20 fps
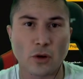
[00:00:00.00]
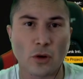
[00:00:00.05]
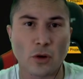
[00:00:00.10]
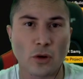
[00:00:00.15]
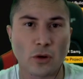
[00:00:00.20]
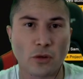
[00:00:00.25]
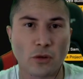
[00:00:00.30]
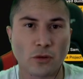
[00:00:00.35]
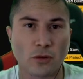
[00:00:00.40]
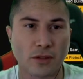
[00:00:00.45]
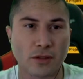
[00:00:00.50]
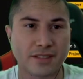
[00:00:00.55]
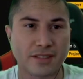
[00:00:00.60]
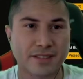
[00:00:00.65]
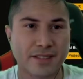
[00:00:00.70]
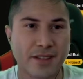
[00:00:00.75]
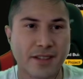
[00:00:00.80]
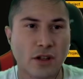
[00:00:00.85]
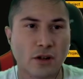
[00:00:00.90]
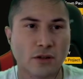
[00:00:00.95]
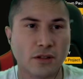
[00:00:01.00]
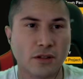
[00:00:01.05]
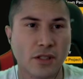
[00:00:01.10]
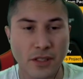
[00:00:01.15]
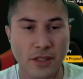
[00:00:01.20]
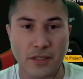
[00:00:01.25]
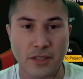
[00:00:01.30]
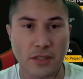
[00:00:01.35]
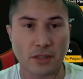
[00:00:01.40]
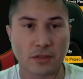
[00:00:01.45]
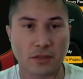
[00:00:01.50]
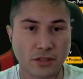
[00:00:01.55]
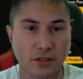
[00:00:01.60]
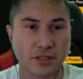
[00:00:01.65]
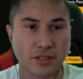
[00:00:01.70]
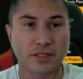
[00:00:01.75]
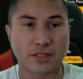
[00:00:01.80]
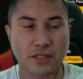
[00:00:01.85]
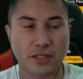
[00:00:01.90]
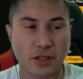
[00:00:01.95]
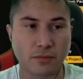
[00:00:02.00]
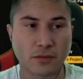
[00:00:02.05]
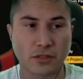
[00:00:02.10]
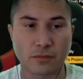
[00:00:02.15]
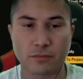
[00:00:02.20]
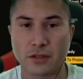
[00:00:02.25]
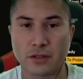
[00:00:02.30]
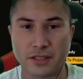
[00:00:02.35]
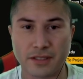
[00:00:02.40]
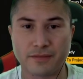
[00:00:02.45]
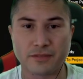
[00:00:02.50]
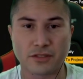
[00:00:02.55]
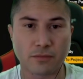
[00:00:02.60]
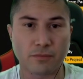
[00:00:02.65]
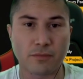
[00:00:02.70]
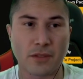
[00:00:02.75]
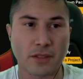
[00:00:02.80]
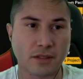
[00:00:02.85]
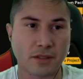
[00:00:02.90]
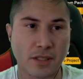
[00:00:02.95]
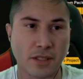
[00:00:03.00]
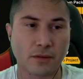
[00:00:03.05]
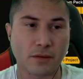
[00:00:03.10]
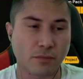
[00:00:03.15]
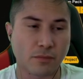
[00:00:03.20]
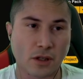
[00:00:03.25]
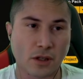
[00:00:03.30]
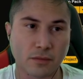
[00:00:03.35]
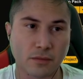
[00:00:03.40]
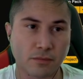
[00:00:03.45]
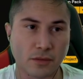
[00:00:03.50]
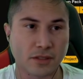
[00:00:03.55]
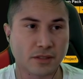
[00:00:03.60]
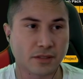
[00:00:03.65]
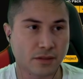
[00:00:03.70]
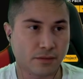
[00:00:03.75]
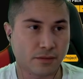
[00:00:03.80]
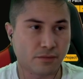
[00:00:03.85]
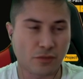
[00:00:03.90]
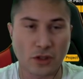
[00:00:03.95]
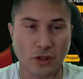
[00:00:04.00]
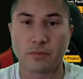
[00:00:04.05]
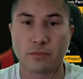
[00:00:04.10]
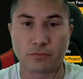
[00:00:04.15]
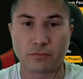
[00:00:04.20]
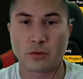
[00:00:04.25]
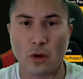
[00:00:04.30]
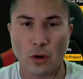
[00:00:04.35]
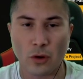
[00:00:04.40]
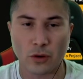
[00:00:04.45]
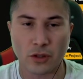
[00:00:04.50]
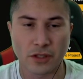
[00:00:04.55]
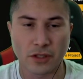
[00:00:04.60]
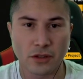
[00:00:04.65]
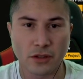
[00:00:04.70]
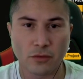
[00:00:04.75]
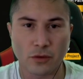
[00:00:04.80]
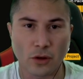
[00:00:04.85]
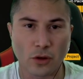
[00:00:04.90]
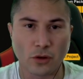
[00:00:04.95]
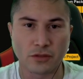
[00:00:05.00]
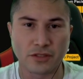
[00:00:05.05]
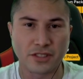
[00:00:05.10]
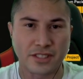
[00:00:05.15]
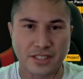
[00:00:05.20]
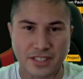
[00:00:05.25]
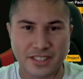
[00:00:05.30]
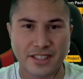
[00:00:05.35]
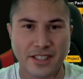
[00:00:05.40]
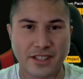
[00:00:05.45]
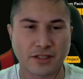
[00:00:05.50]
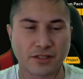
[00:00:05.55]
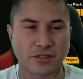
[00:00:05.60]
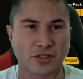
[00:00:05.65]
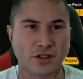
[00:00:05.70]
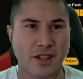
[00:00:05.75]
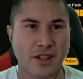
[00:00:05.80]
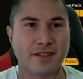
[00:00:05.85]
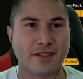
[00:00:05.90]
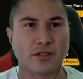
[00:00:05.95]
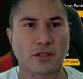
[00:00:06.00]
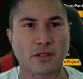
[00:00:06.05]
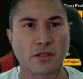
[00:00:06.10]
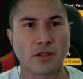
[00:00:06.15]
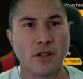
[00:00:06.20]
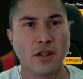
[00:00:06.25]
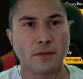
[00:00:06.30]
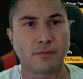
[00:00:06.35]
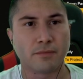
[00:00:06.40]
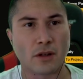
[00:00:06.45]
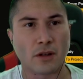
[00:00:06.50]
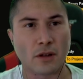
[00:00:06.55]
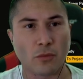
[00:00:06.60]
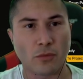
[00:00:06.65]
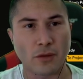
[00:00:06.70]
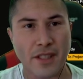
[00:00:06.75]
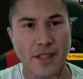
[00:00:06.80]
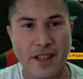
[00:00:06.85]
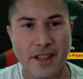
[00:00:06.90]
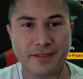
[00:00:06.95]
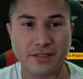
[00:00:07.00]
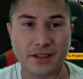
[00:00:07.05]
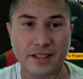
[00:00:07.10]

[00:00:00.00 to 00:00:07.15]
all the way down, and you're gonna see how much money I've spent in Epic Marketplace. I'm freaking broke with all these sales they're having. But we have an